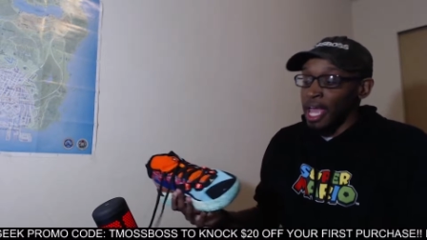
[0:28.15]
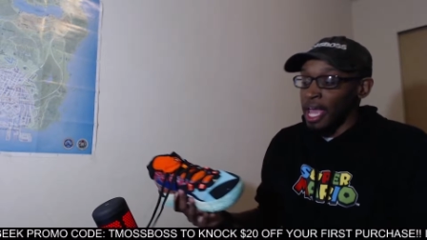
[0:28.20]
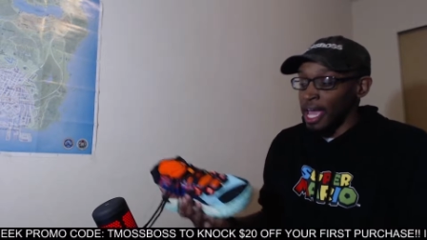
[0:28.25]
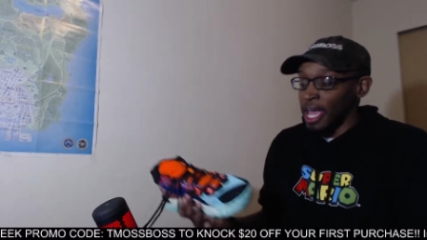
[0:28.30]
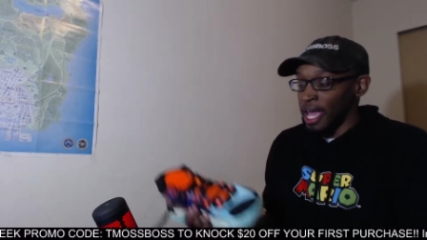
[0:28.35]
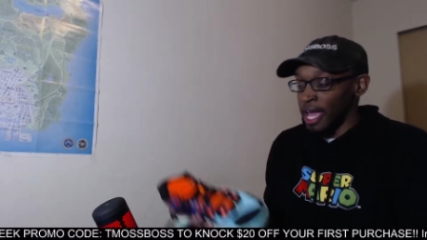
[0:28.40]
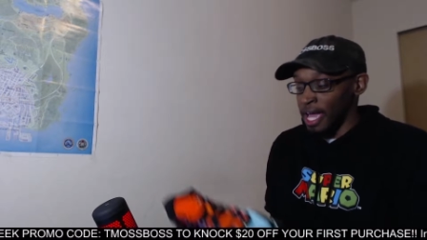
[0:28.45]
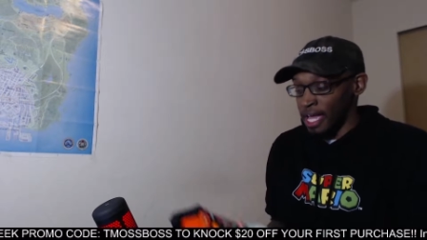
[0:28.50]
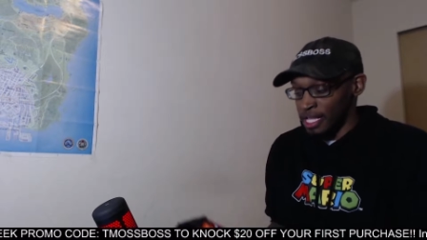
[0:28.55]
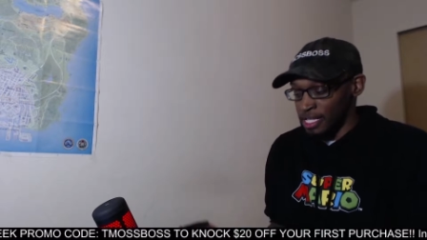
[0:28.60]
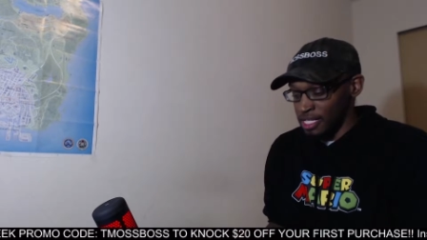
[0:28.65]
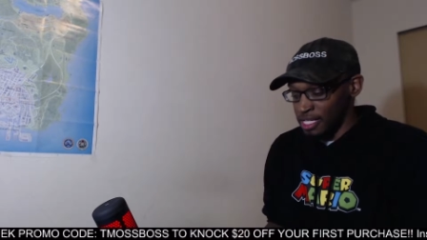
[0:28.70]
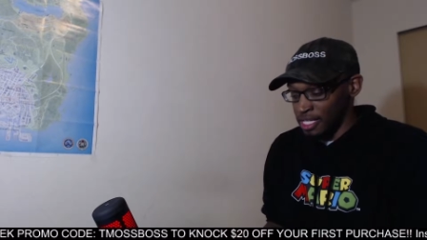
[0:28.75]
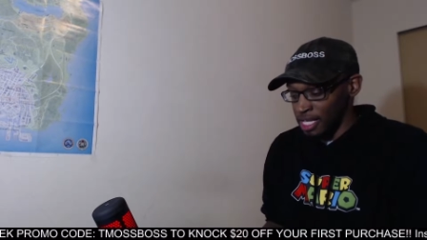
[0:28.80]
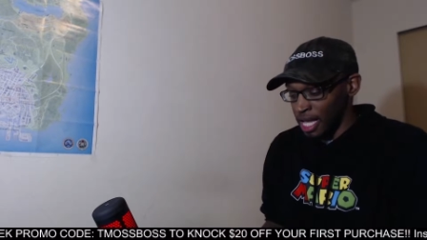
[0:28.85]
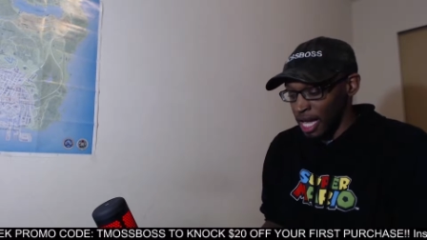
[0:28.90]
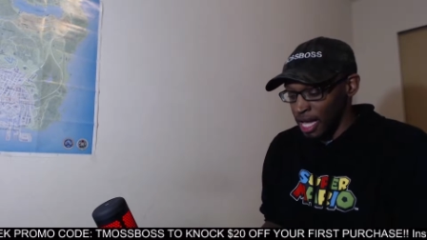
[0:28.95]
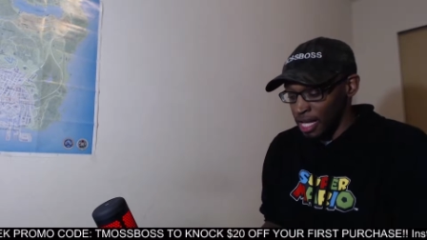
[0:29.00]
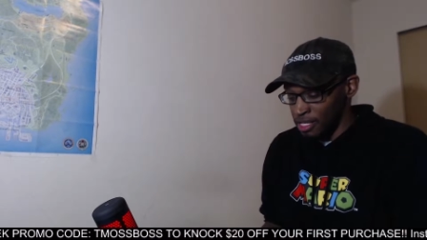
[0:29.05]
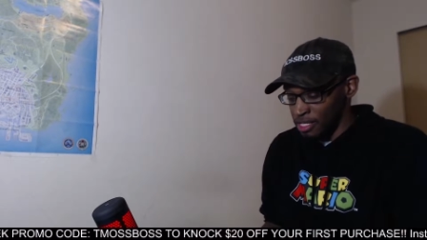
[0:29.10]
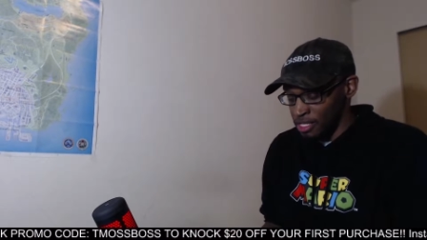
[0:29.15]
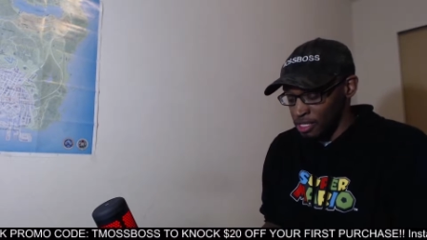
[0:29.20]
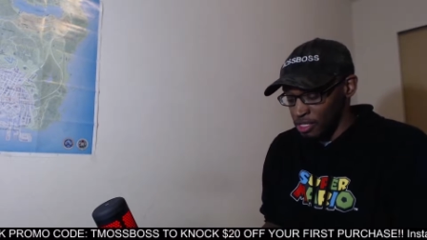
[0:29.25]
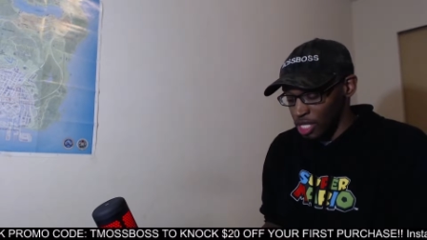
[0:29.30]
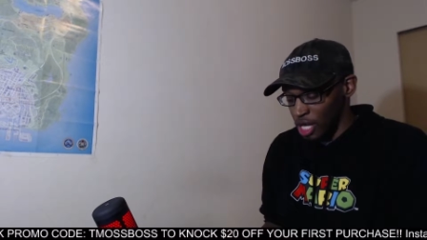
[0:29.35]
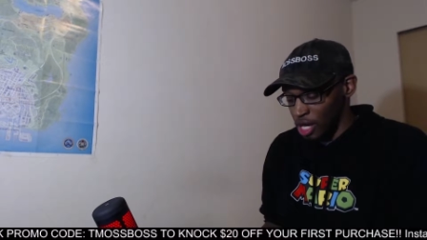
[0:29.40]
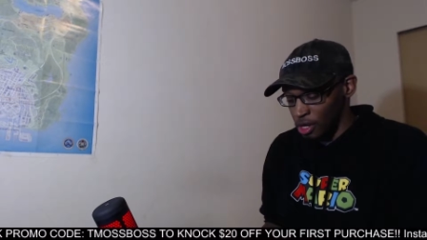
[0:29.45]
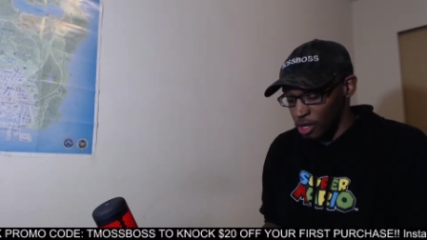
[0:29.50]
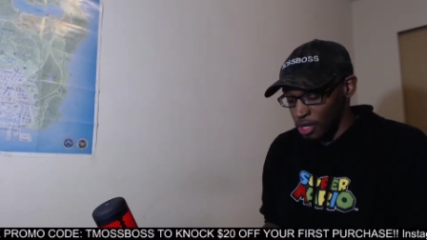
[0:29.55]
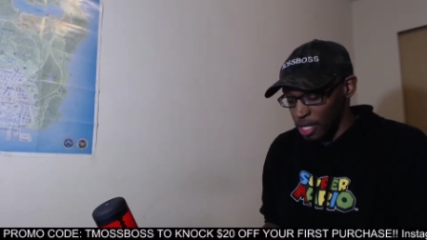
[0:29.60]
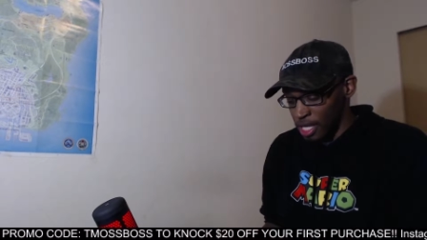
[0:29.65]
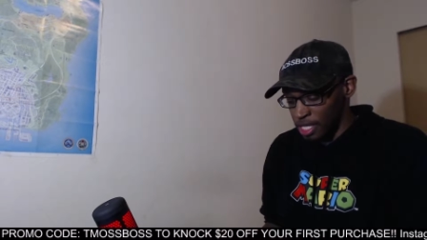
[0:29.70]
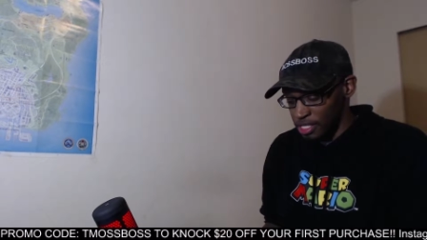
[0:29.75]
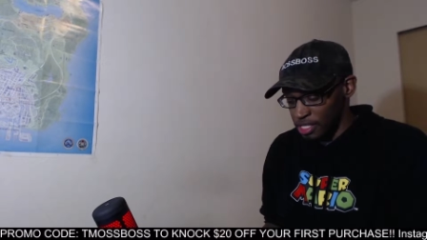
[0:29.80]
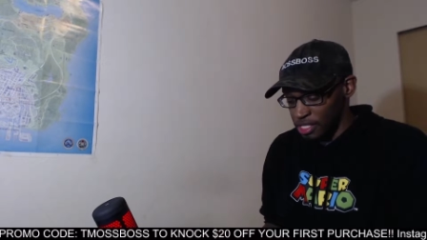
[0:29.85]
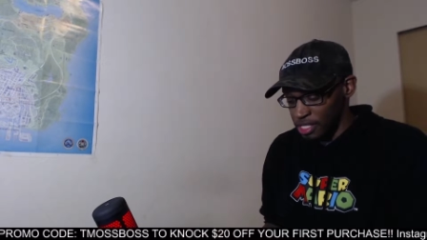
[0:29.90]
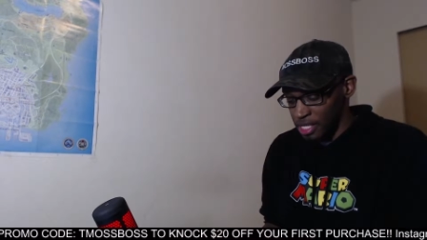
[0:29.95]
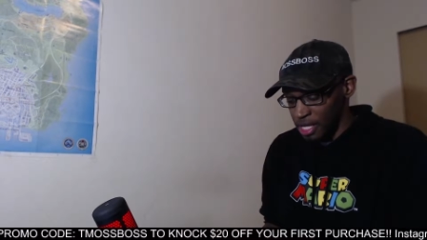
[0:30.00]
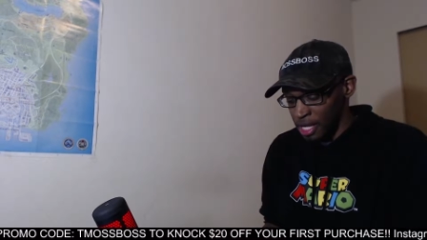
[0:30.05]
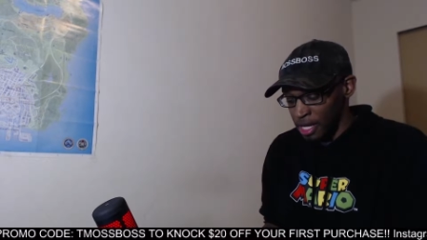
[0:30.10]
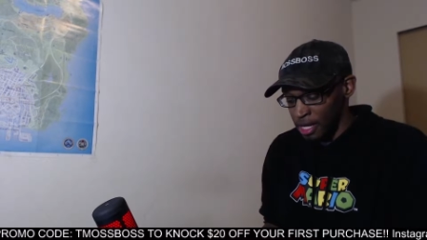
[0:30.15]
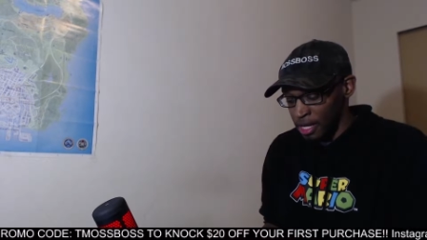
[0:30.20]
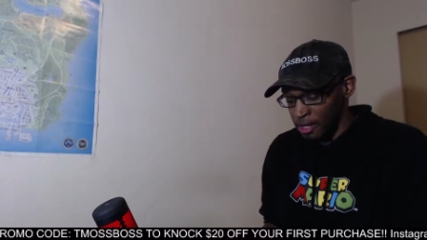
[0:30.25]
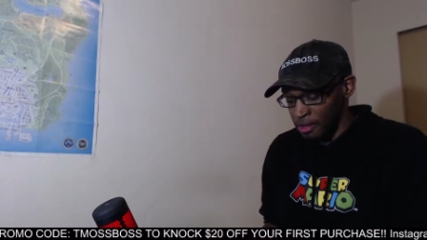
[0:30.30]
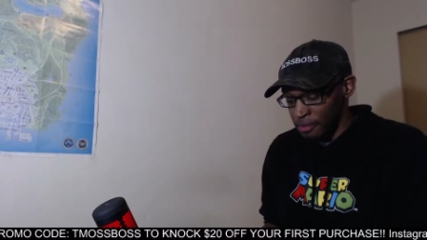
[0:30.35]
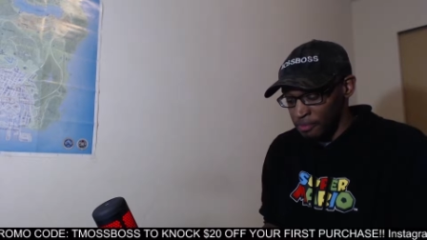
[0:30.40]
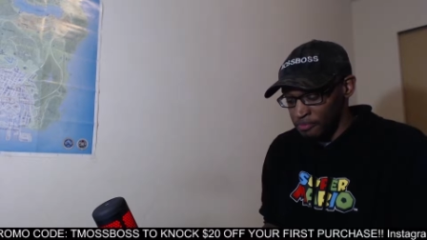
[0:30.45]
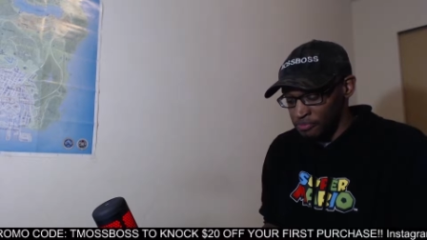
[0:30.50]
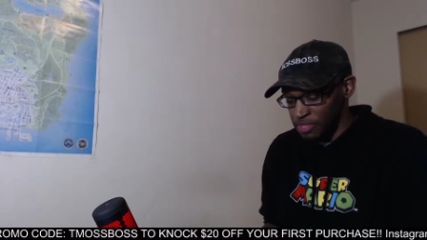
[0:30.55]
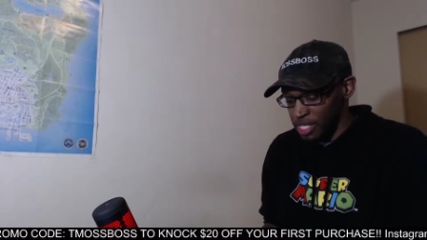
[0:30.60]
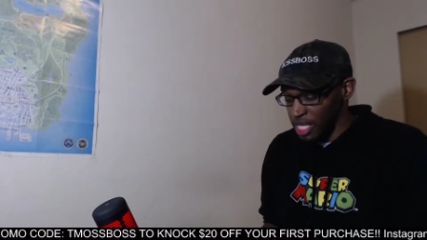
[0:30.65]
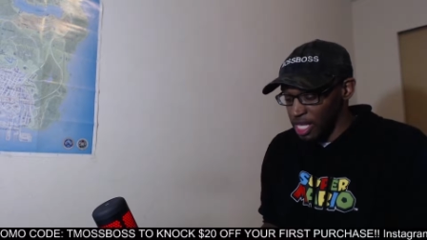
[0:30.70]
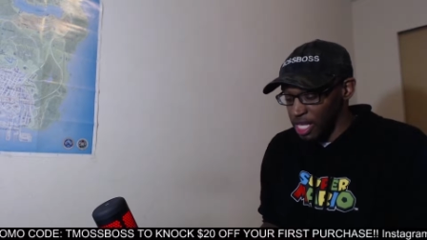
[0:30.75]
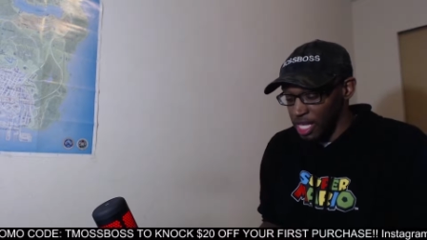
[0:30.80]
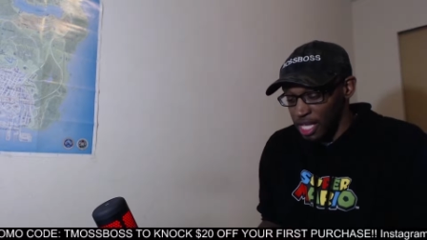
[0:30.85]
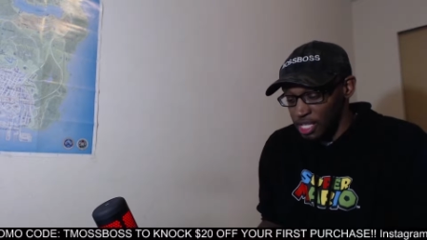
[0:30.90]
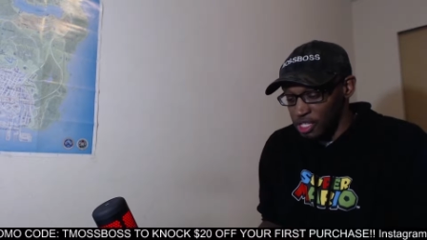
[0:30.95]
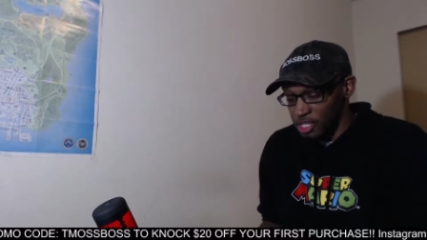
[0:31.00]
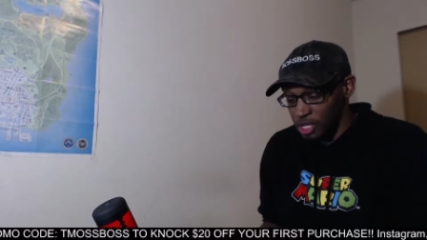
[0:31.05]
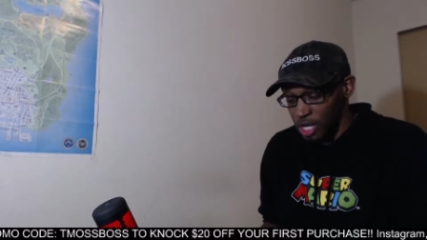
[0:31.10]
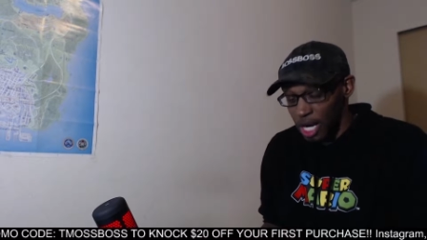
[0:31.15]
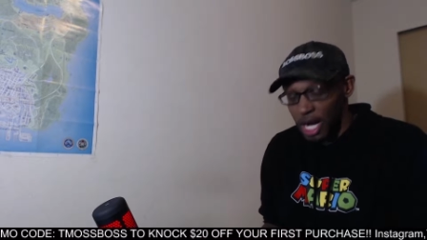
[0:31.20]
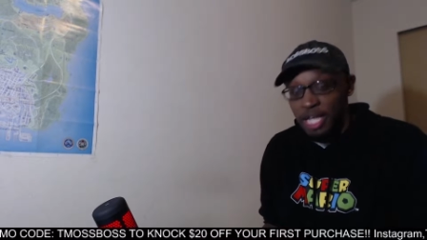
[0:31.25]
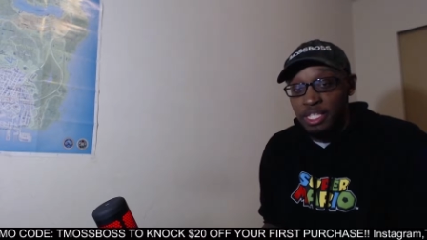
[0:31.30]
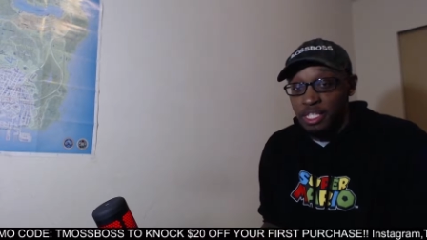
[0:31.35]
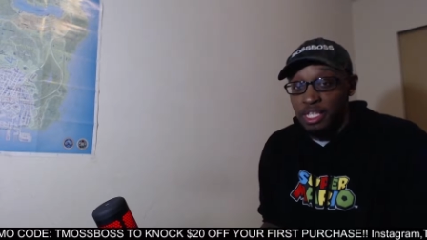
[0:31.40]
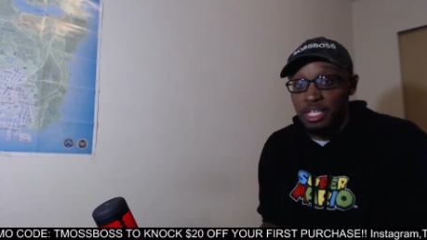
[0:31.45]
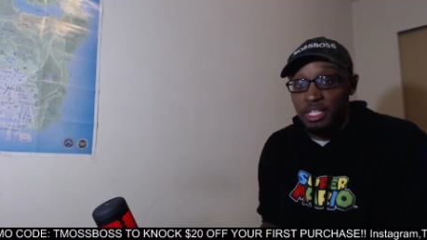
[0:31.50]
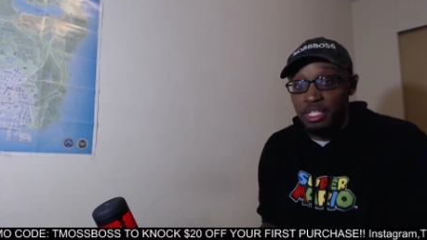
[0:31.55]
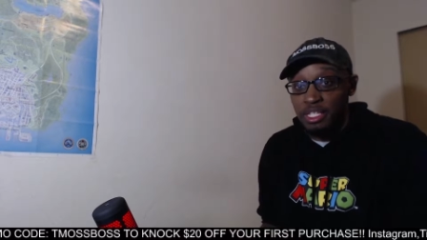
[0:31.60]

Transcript: And yeah, you know, it's um, it, it's crazy.